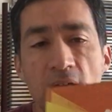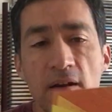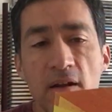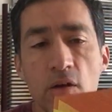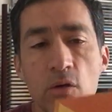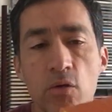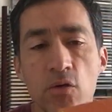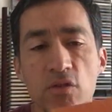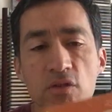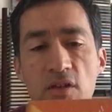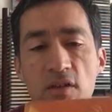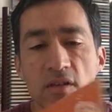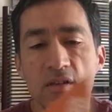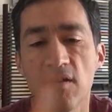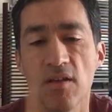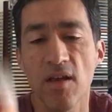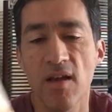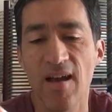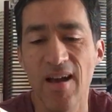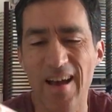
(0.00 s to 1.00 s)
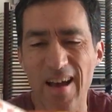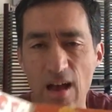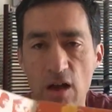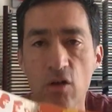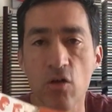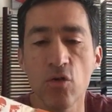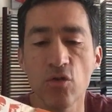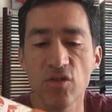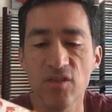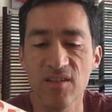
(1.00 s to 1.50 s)

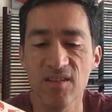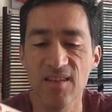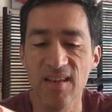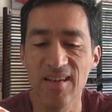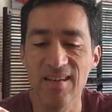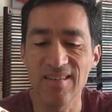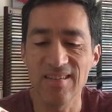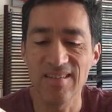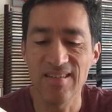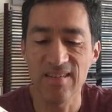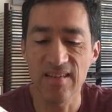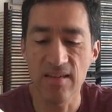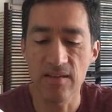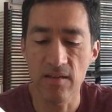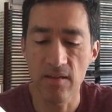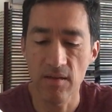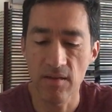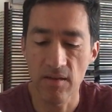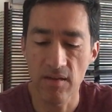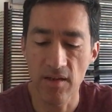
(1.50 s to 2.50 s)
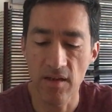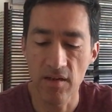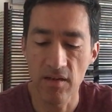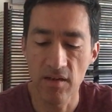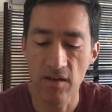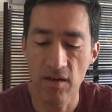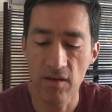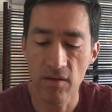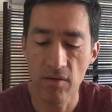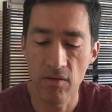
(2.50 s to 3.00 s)
acoustic set they
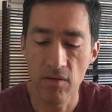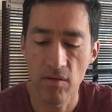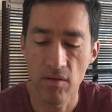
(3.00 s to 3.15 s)
did